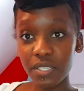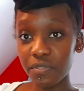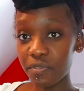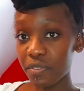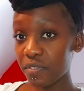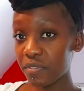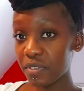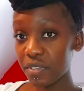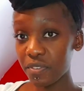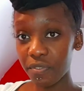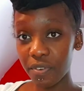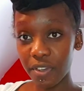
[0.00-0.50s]

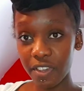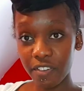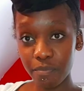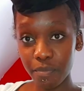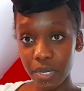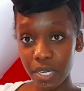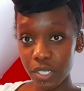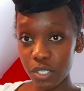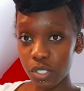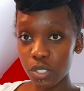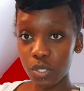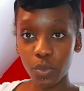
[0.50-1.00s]
55
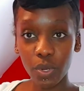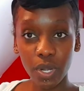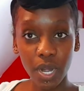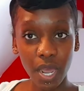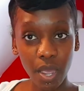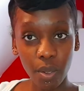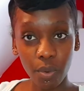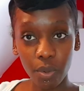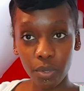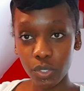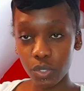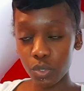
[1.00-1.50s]
minutes to an
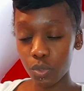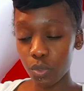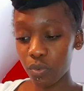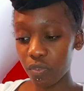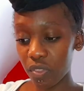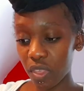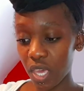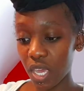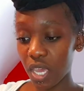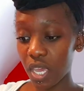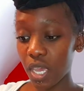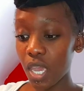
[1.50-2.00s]
hour sort of
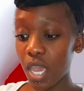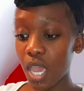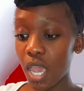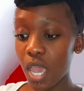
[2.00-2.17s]
thing.